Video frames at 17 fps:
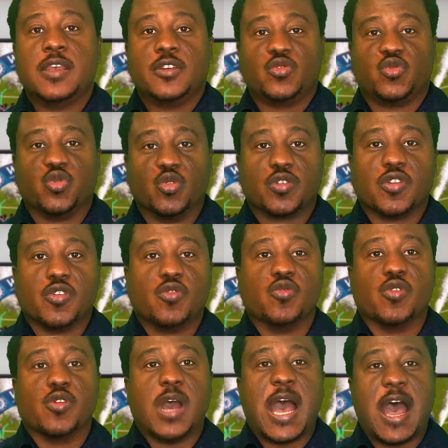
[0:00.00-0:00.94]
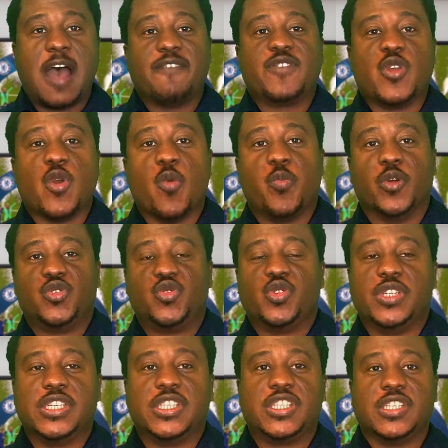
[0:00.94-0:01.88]
Tuchel will have the
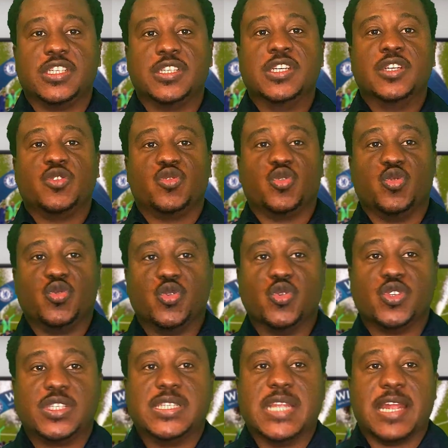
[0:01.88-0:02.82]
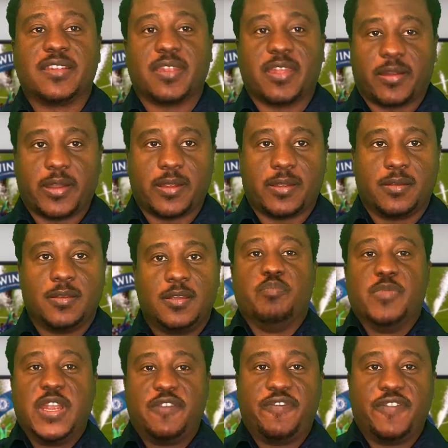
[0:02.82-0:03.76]
opportunity to use the 3
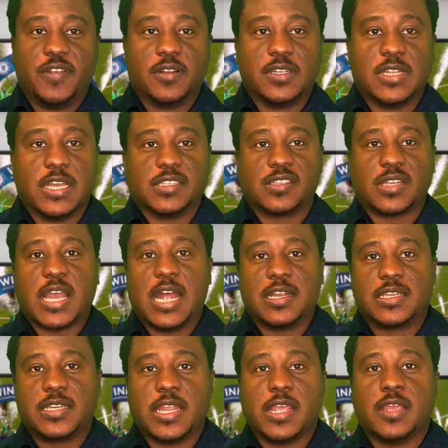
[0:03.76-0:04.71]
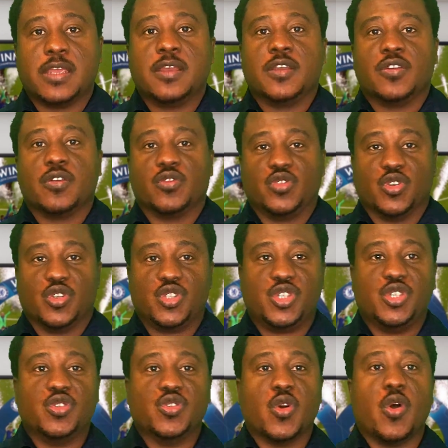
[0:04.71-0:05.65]
midfielders, Kante,
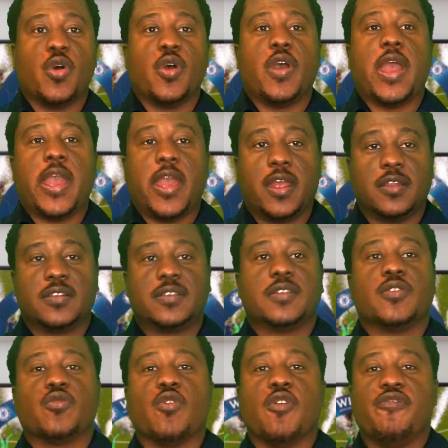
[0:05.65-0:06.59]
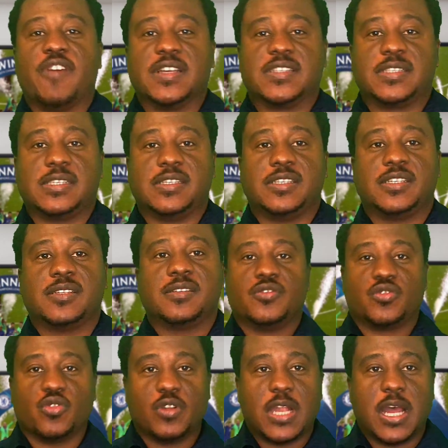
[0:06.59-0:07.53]
Jorginho, and Kovacic,
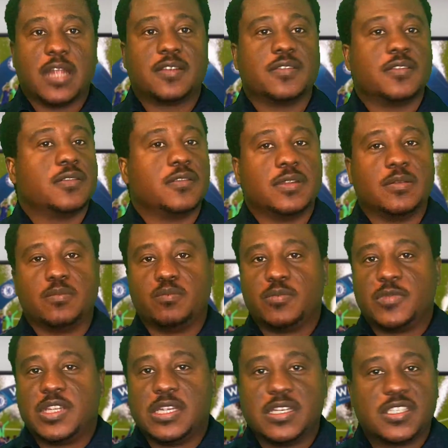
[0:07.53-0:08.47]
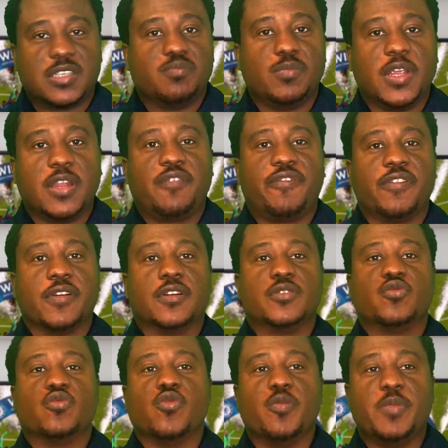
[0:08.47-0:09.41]
so that this
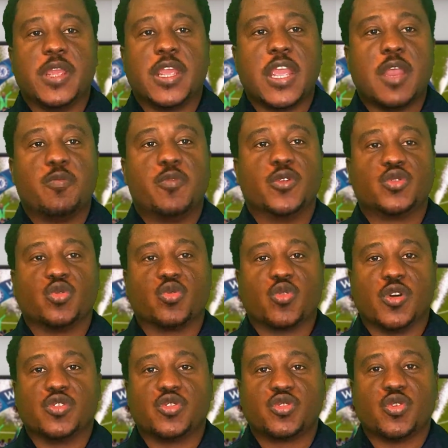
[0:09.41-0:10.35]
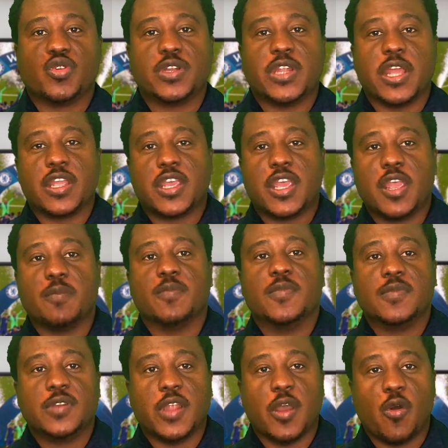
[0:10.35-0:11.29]
midfield will be able to control the
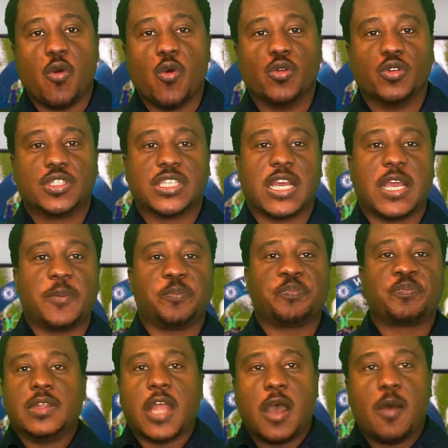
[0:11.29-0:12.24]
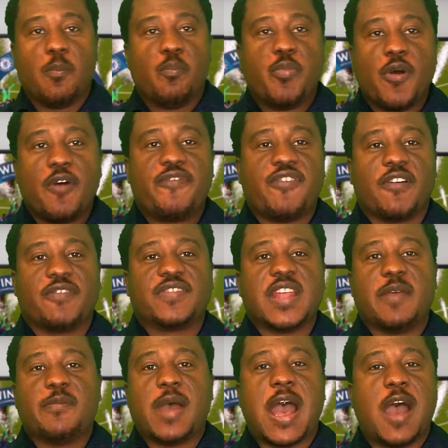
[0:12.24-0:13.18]
game the whole time. Now, both of
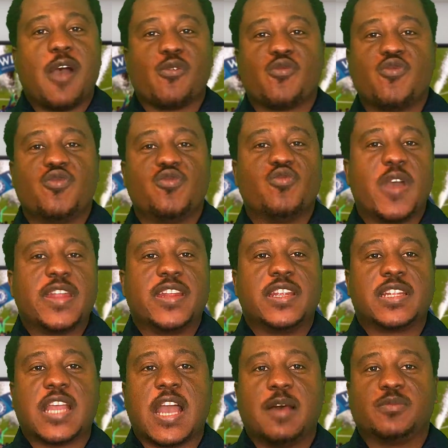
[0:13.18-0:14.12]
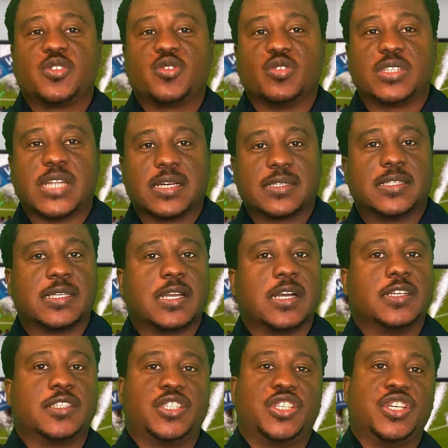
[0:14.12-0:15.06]
them are good when it comes to
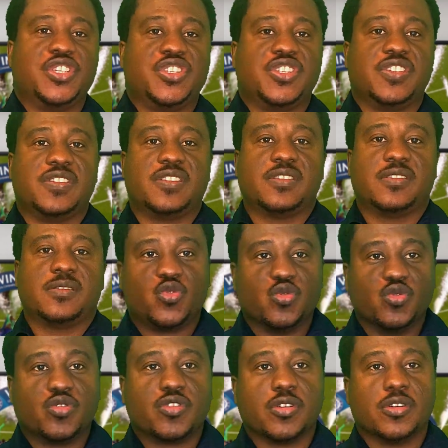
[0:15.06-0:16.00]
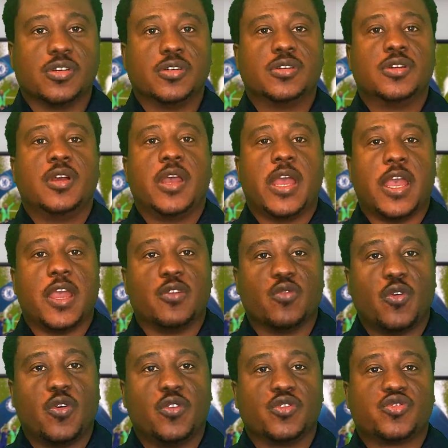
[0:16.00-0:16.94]
tactical changes, Tuchel and
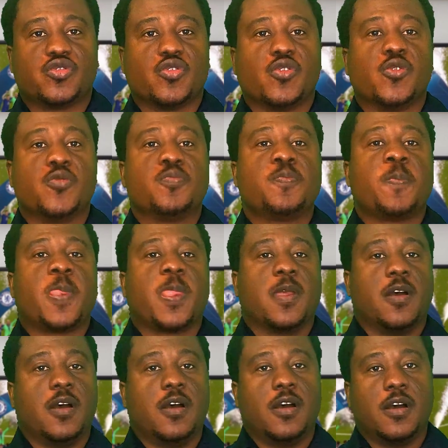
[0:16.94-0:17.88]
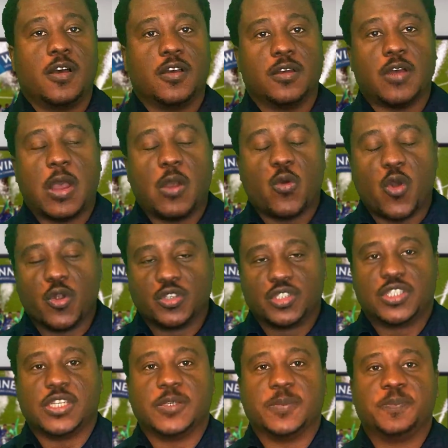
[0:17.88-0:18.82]
also
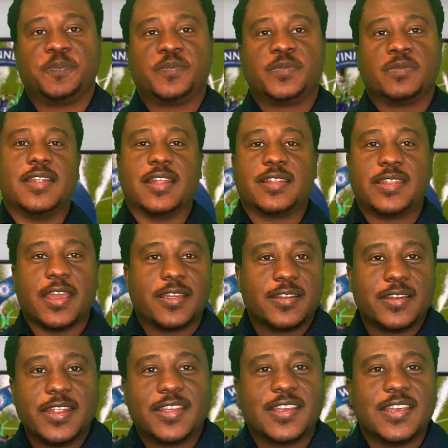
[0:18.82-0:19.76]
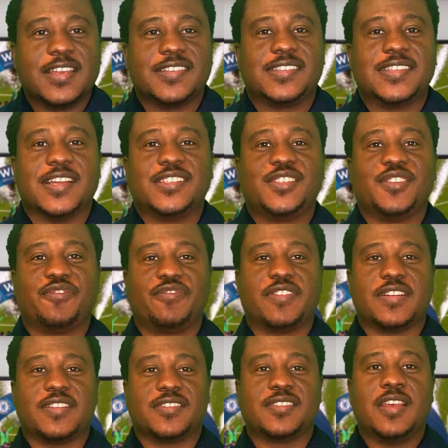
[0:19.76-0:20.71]
Conte. The technique is the
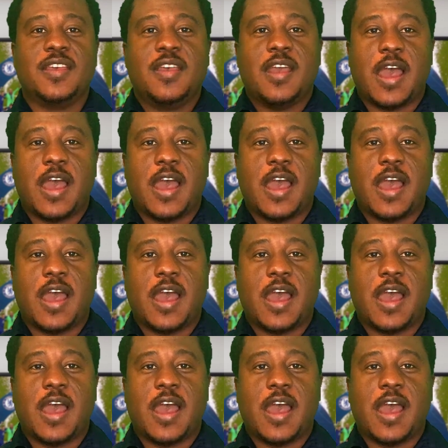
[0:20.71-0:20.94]
difference.